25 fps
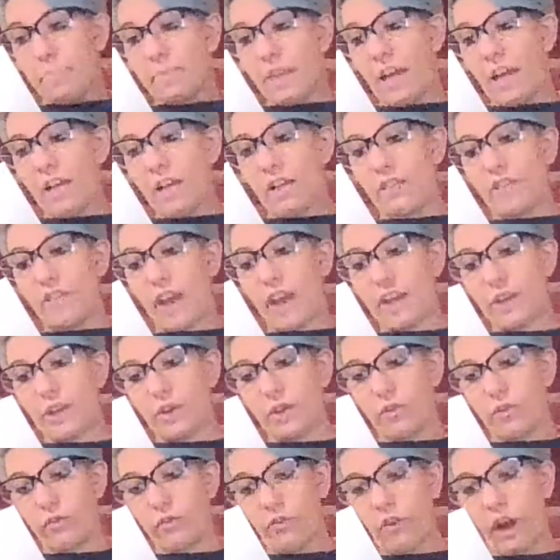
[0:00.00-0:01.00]
and that you
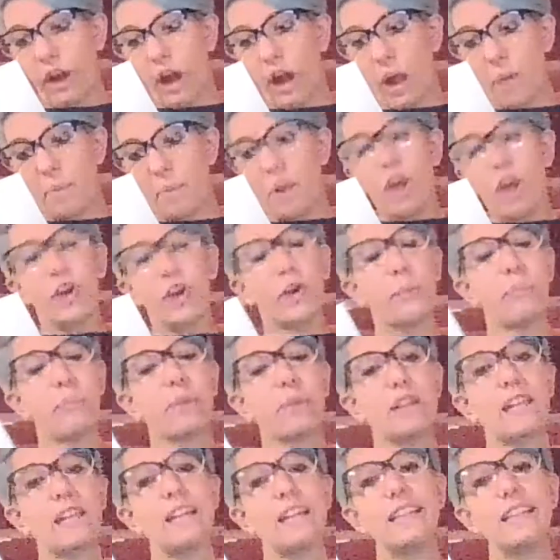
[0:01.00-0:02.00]
can find
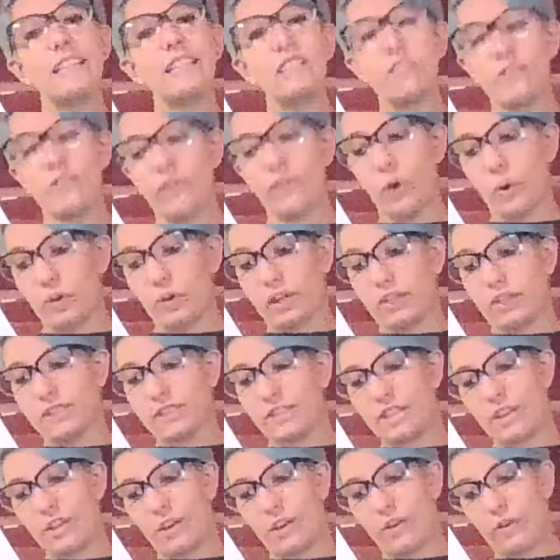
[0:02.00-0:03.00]
completely devoted
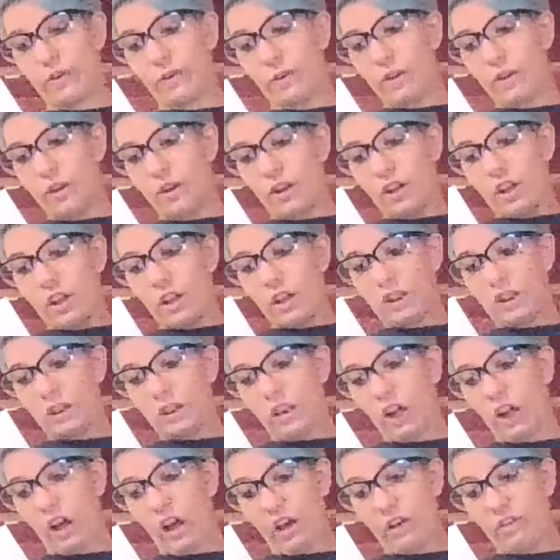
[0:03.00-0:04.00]
to their
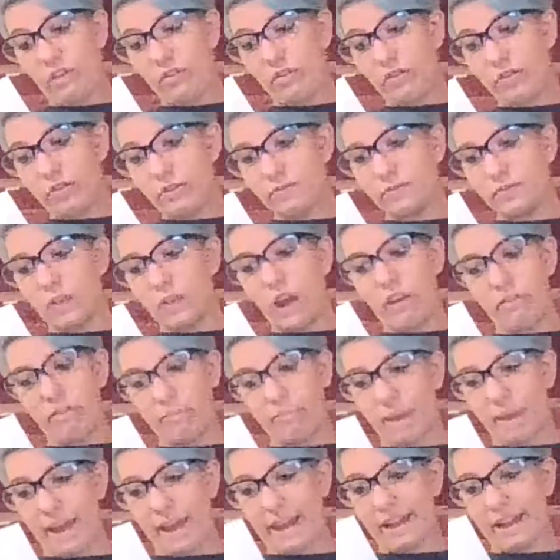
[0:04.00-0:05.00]
love
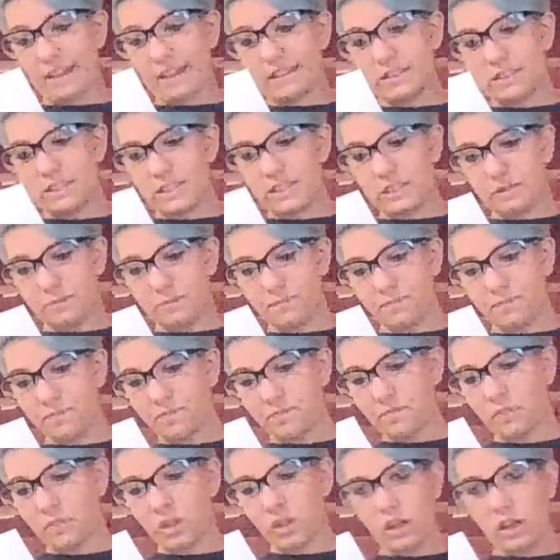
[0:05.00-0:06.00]
of bands.
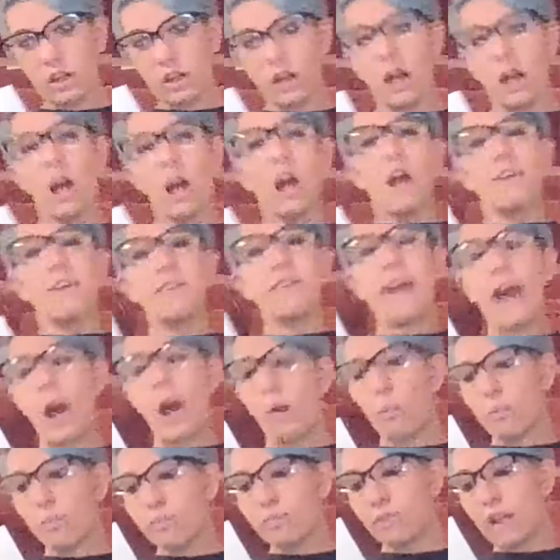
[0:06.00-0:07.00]

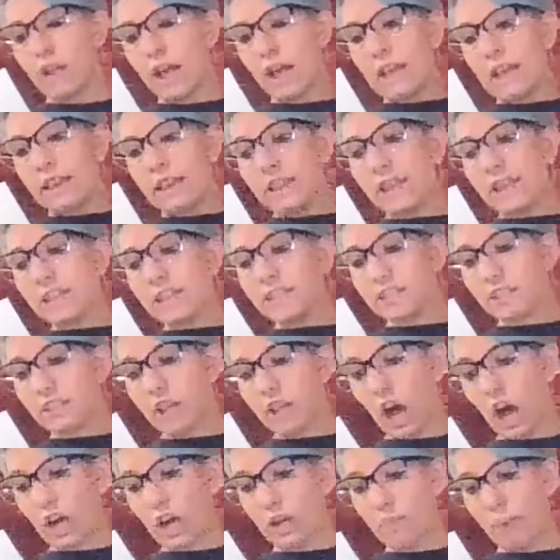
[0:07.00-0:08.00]
Now, let's
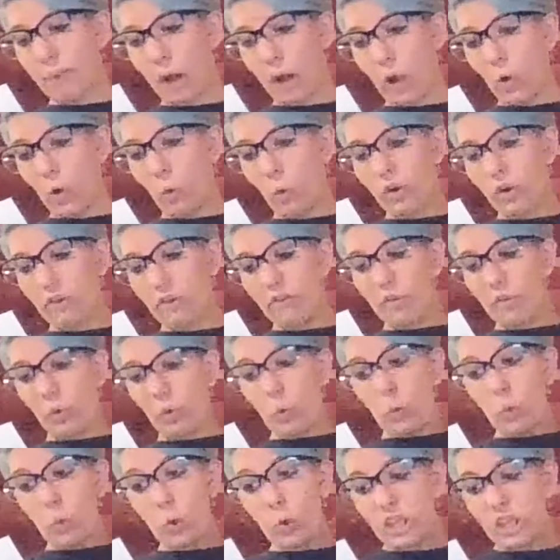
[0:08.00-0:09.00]
talk about one of the
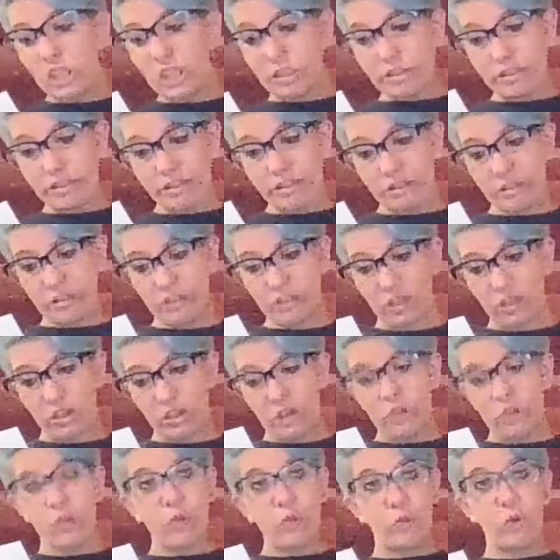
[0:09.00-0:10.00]
worst
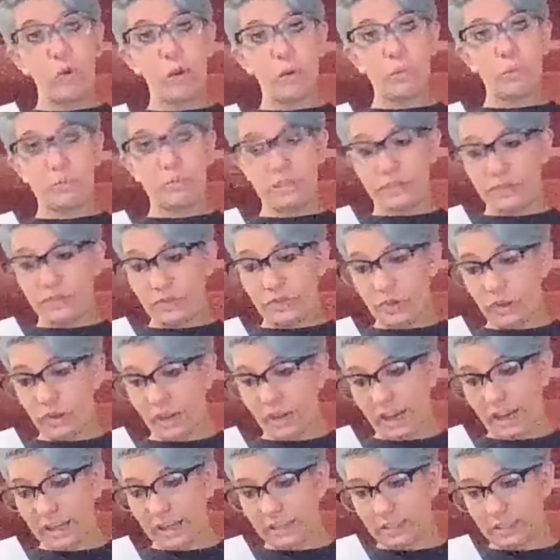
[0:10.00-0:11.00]
forms of
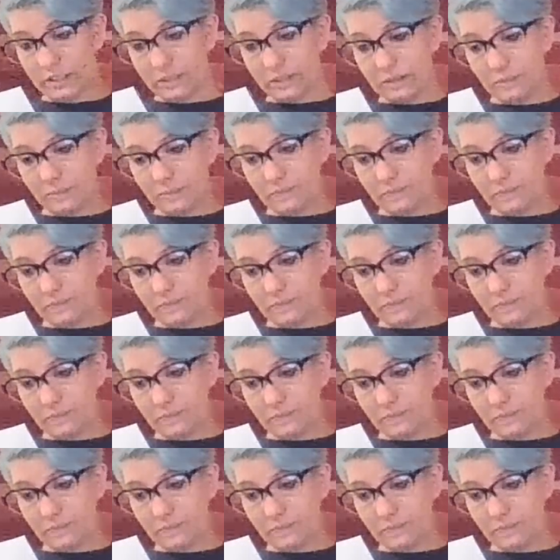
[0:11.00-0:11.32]
trash,